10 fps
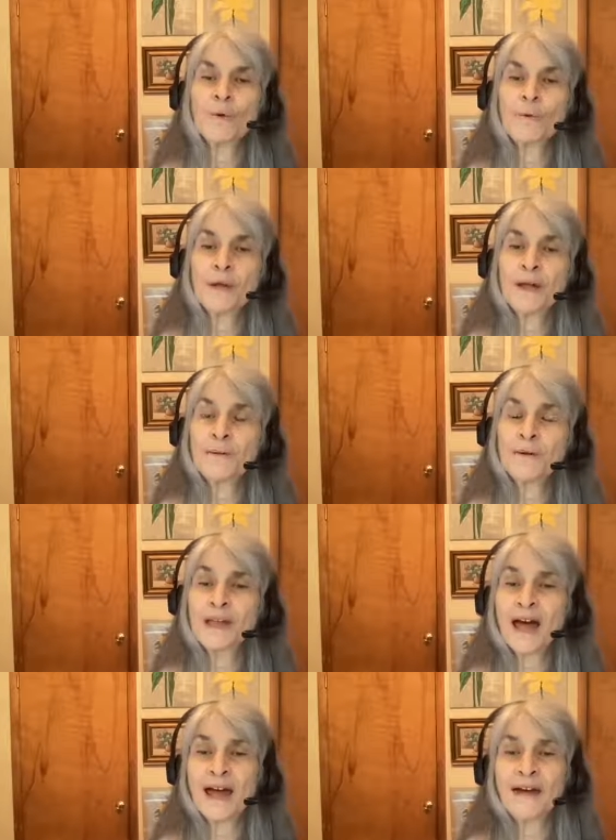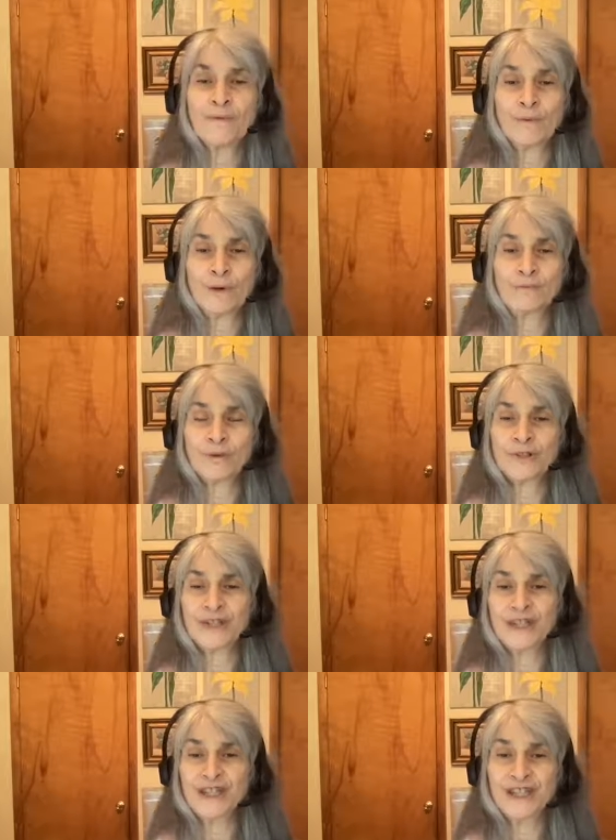We would have one
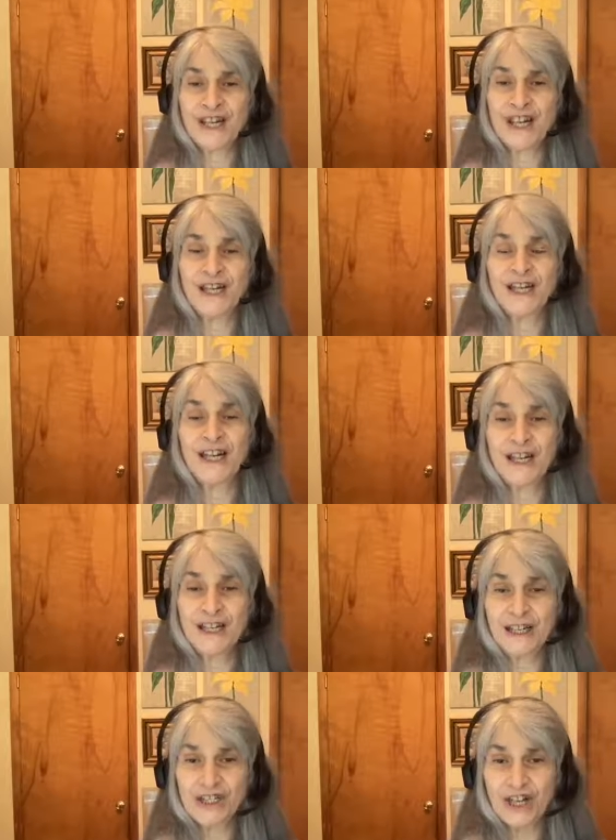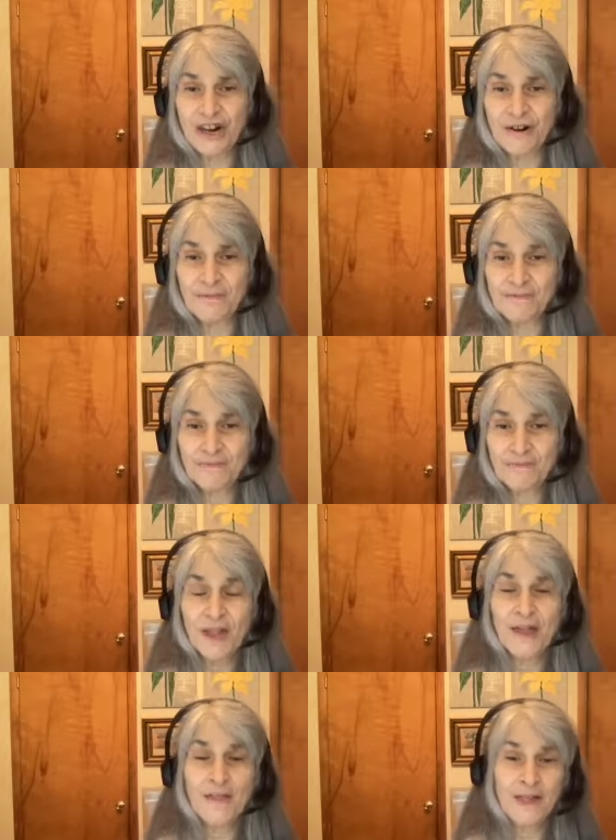person sit in a chair.
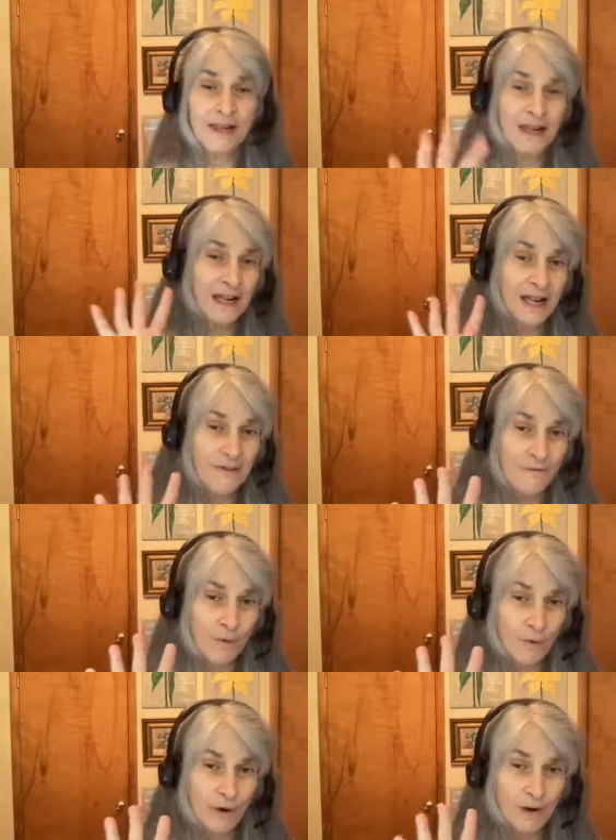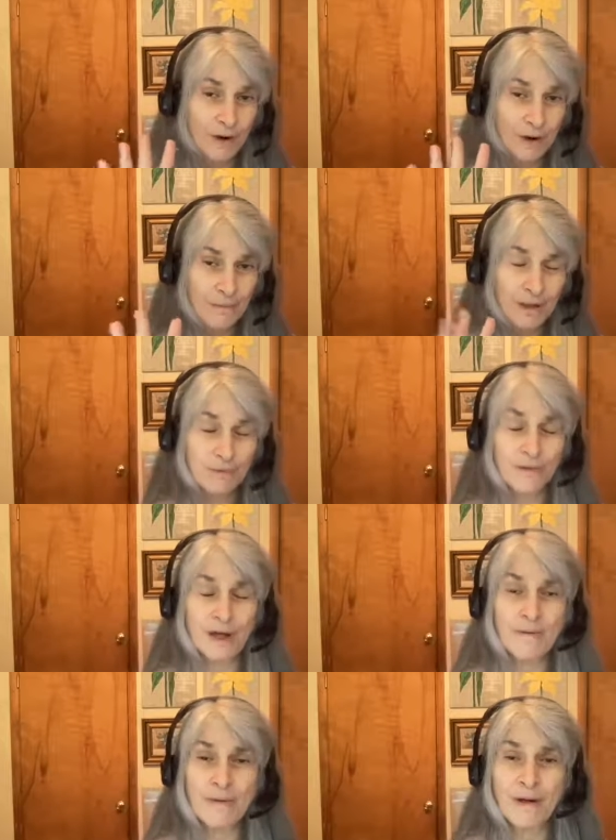Then I'd have four people
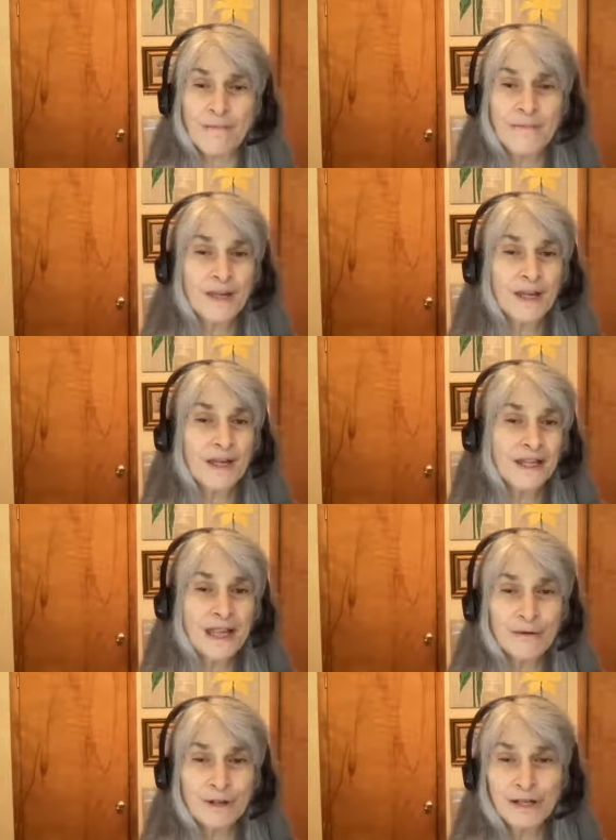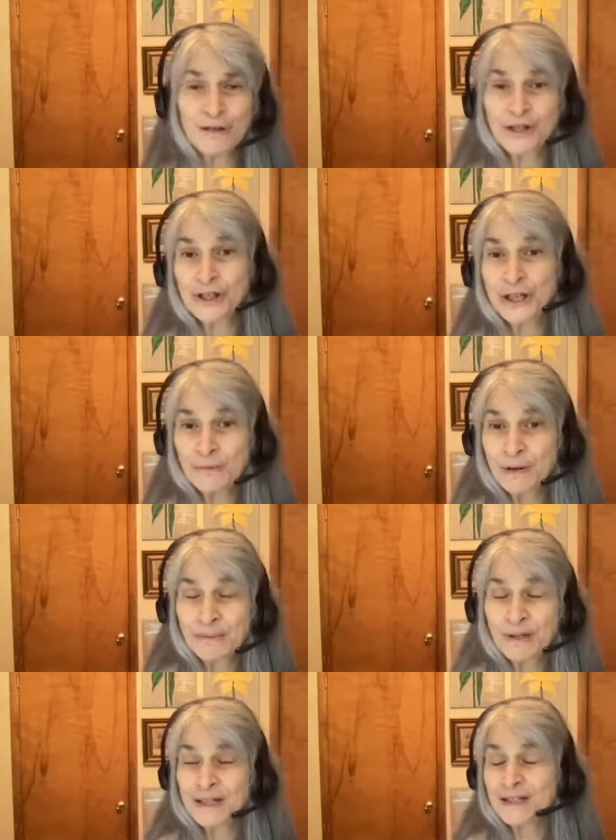come up. They were usually
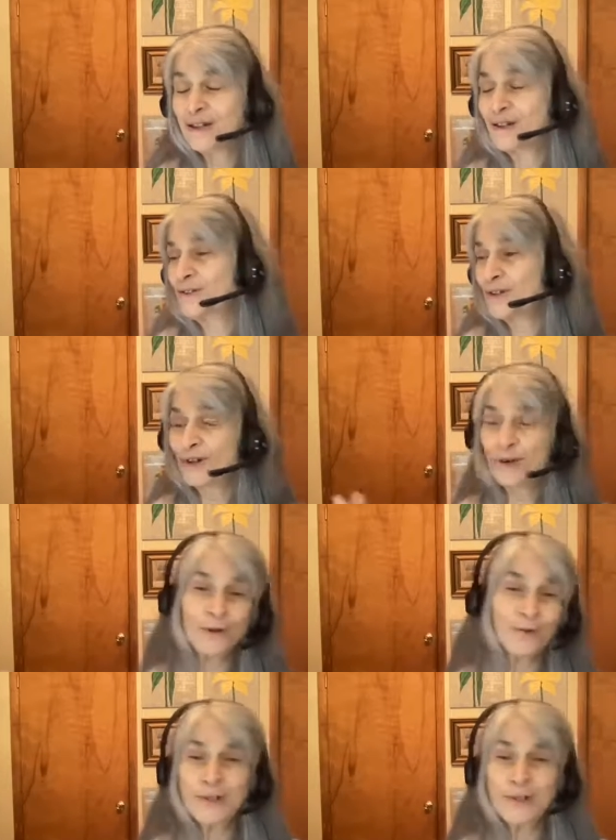women because who